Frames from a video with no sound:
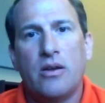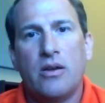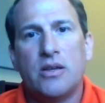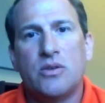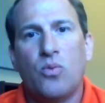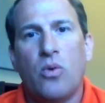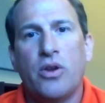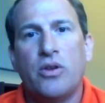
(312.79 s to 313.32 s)

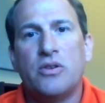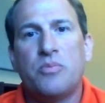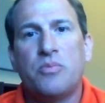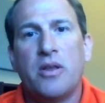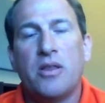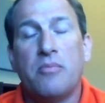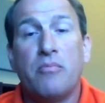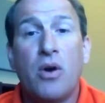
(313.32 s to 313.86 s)
as where you
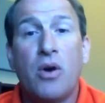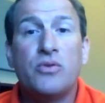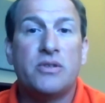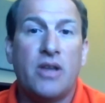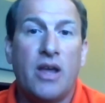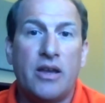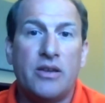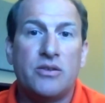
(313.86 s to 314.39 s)
spend the most
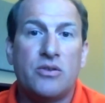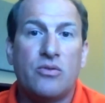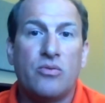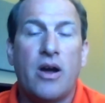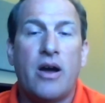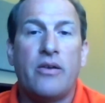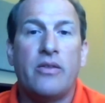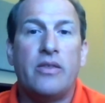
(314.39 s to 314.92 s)
days
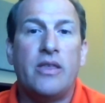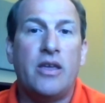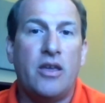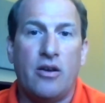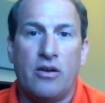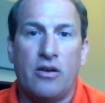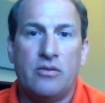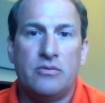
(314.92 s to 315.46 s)
throughout the
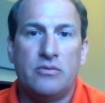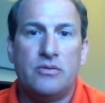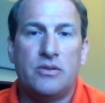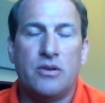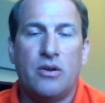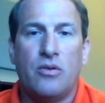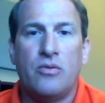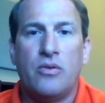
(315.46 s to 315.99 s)
year.
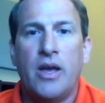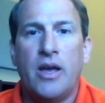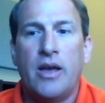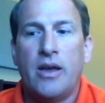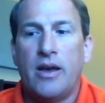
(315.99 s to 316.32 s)
So